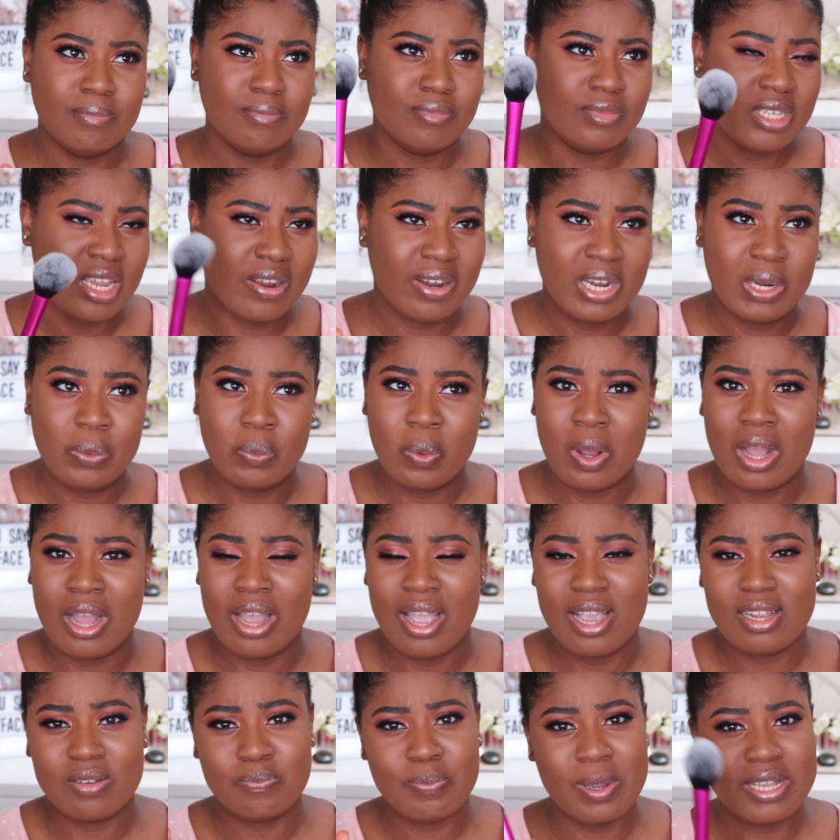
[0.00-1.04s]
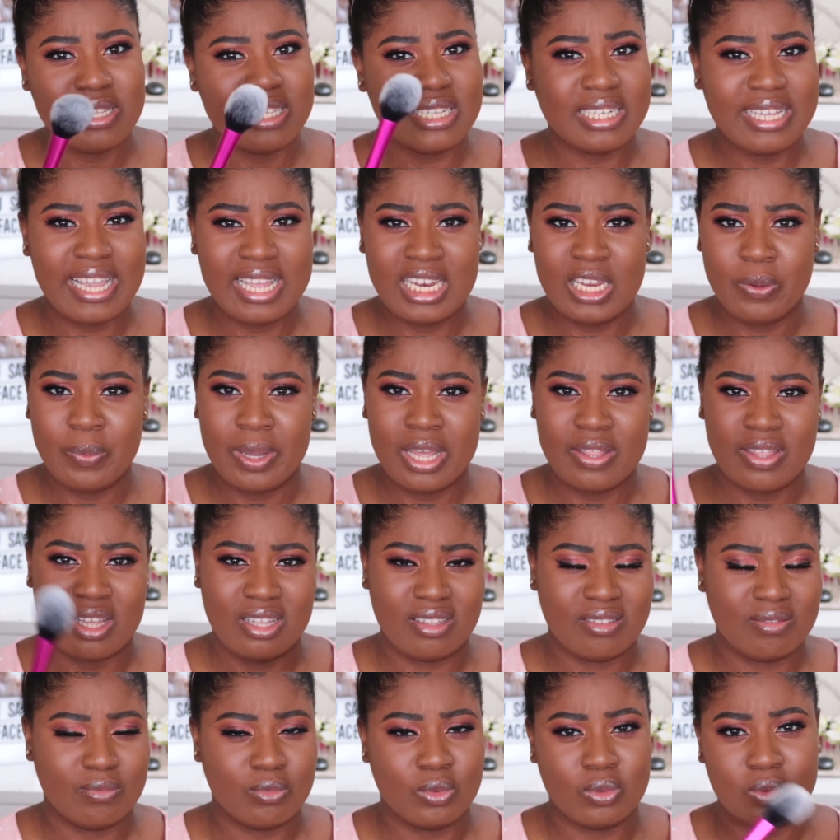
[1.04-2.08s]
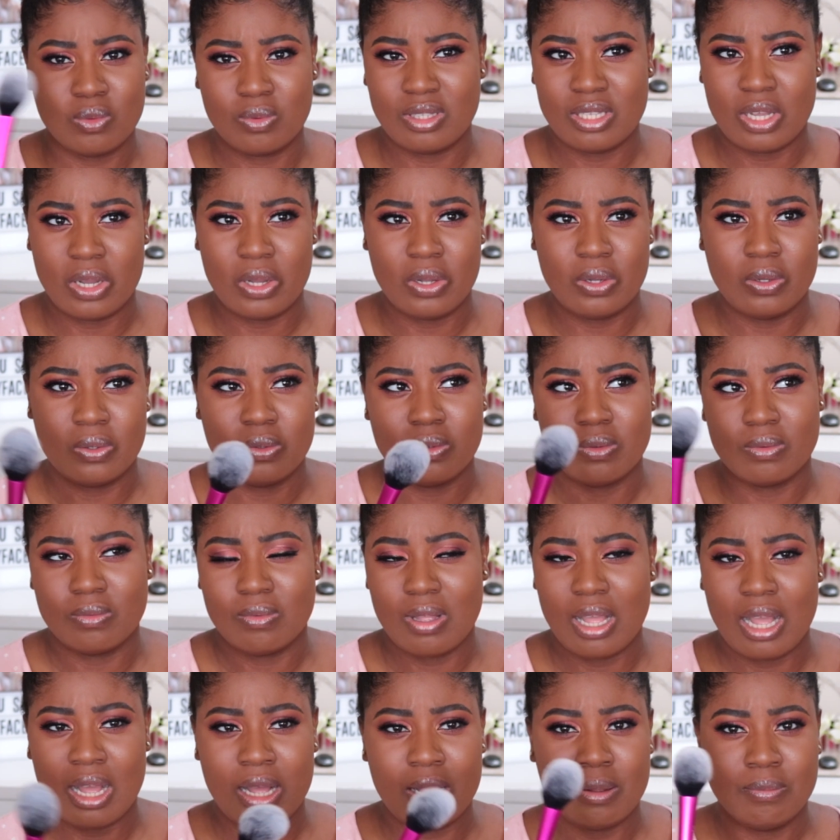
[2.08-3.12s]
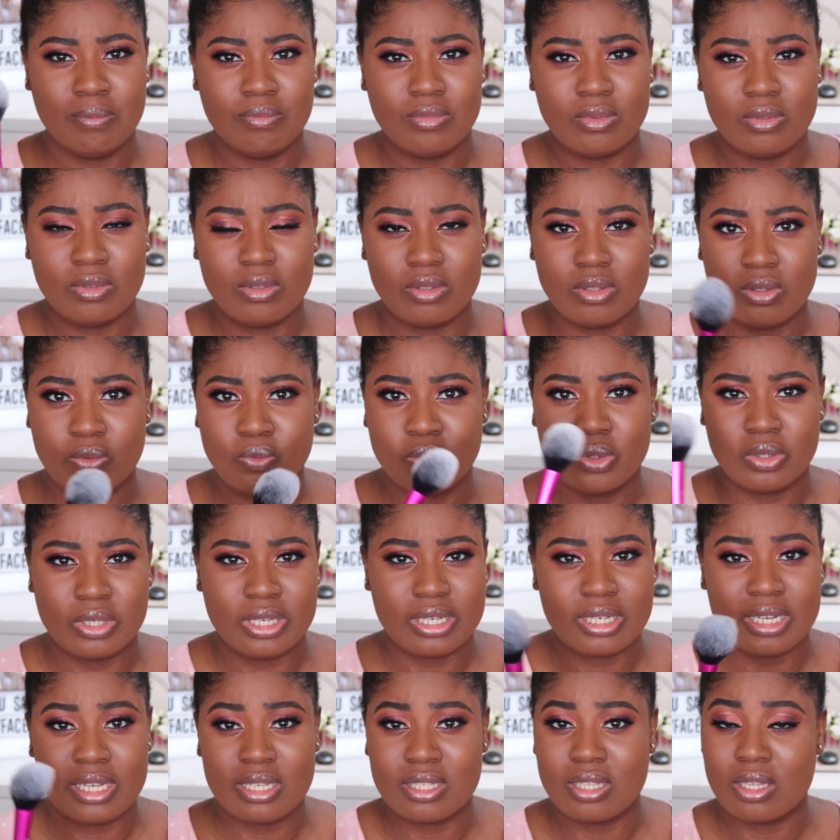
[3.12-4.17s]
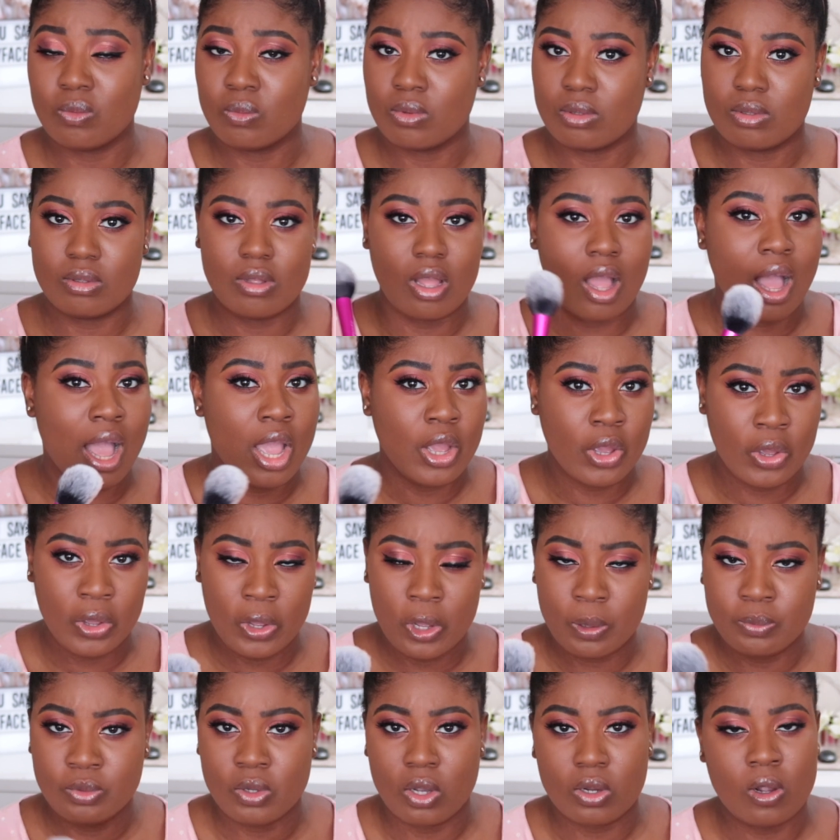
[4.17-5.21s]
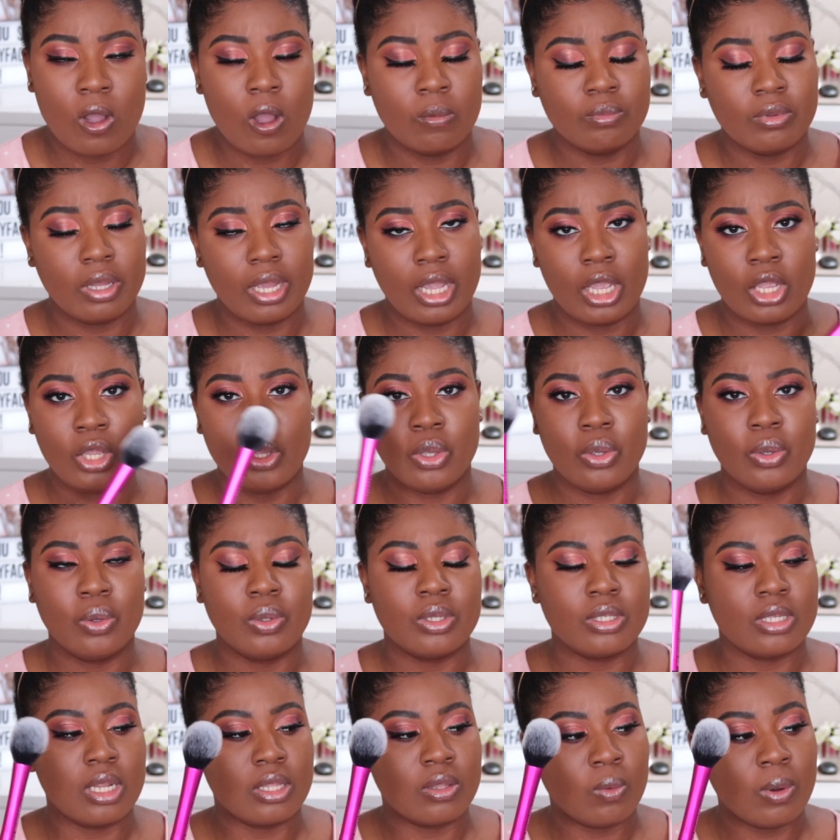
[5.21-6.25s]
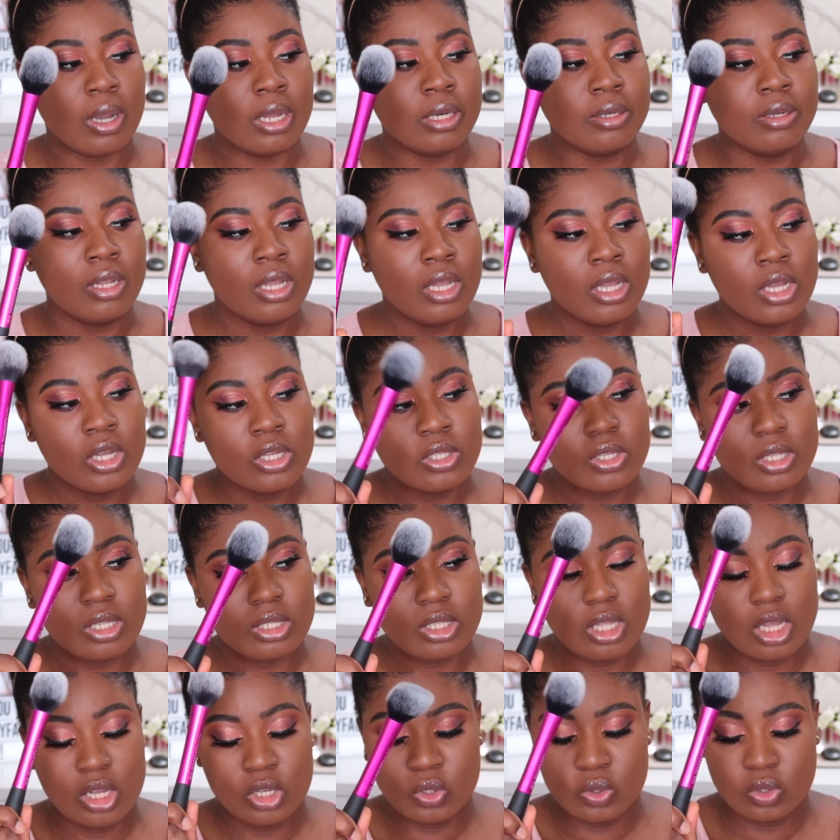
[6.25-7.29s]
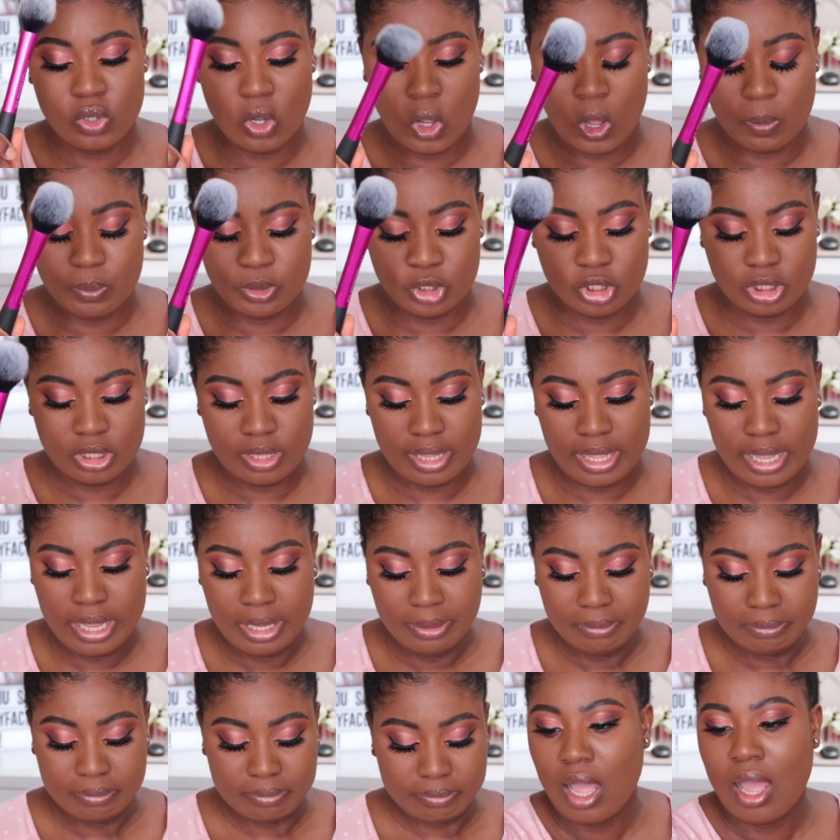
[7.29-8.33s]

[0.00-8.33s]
Terry White, basically anywhere that will sell Real Techniques. iherb.com.au is another one, so it's a good option there.